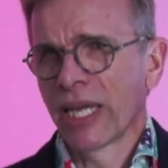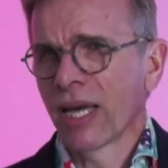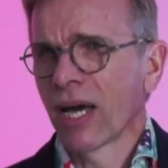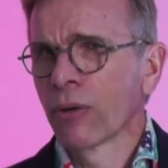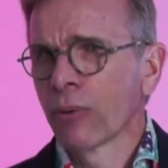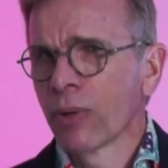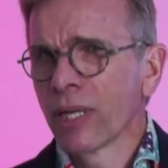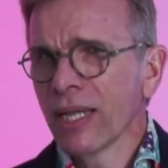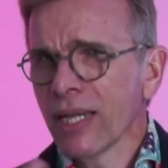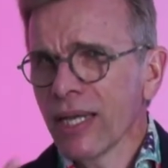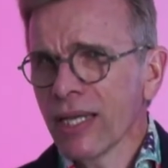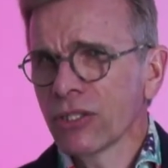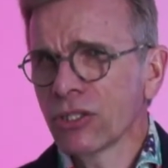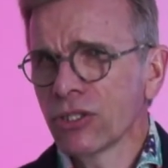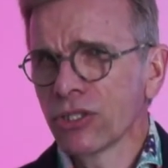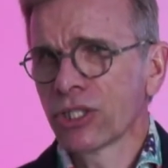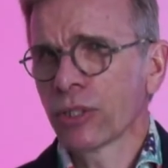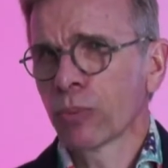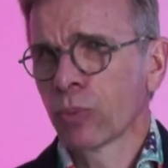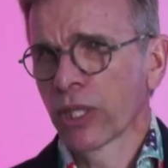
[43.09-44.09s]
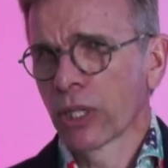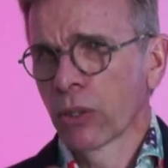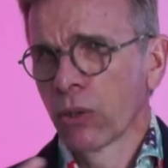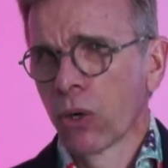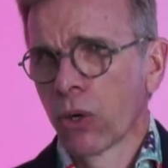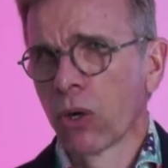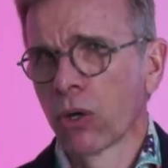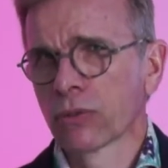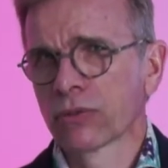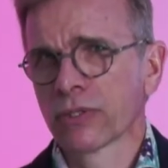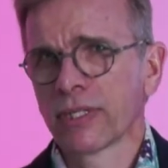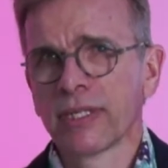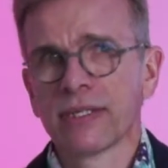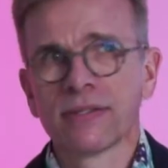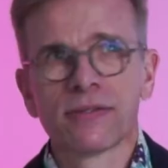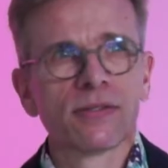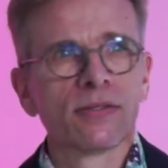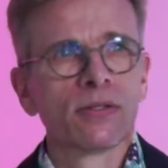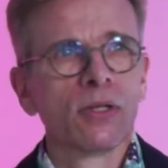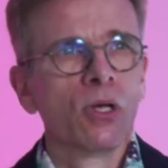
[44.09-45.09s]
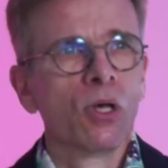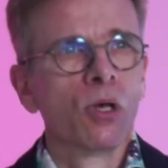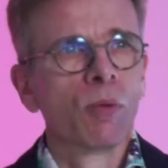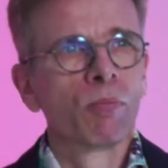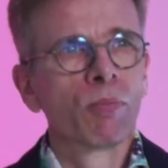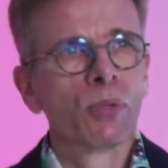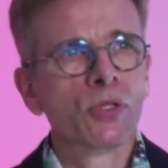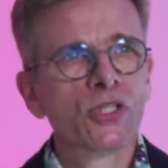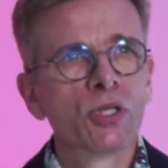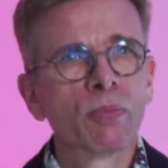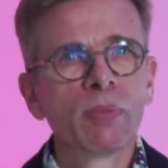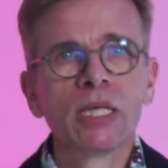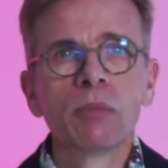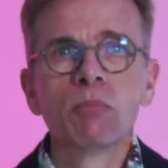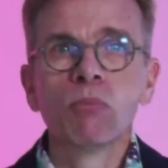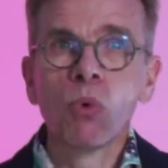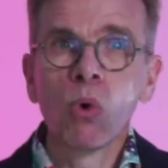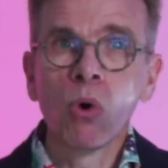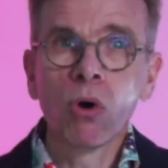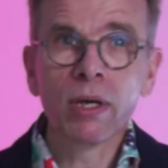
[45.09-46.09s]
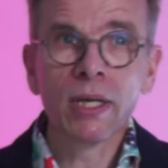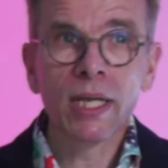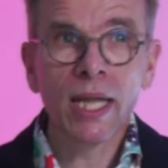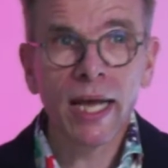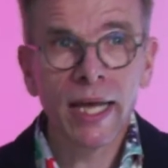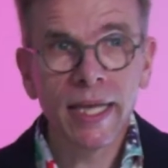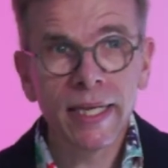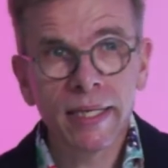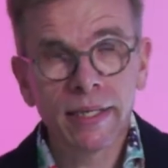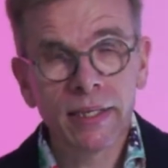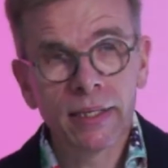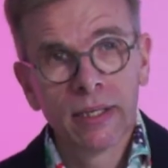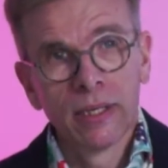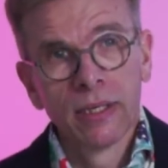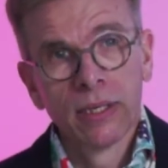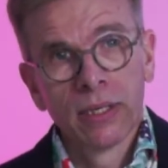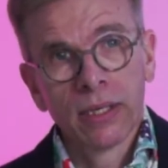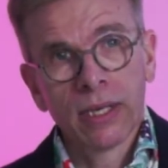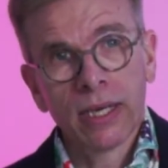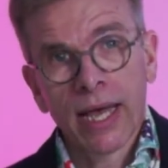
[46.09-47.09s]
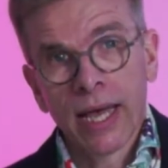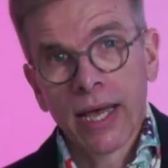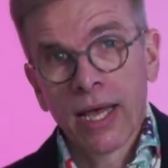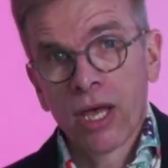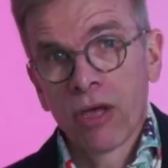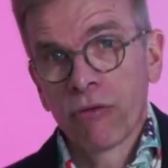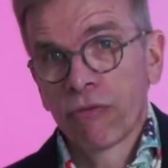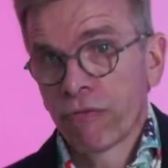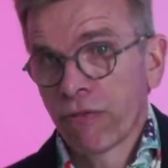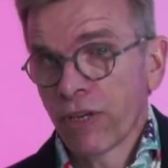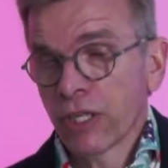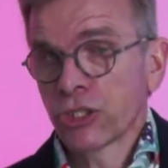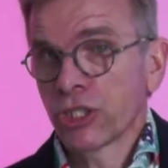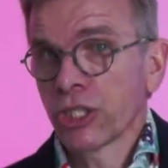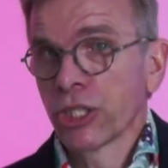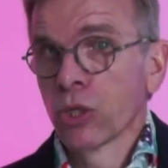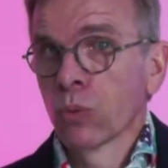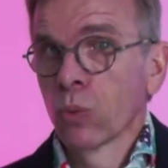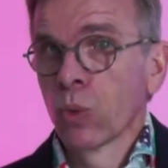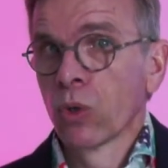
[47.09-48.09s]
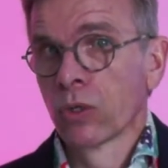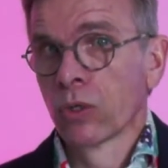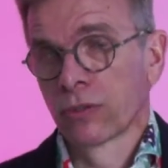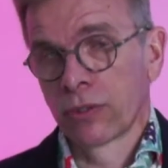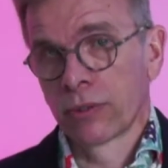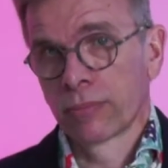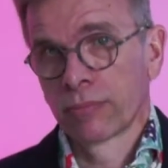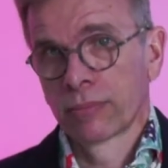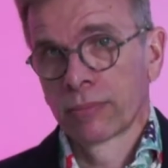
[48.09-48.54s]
Our relationship with God is possibly more like a fish in the water.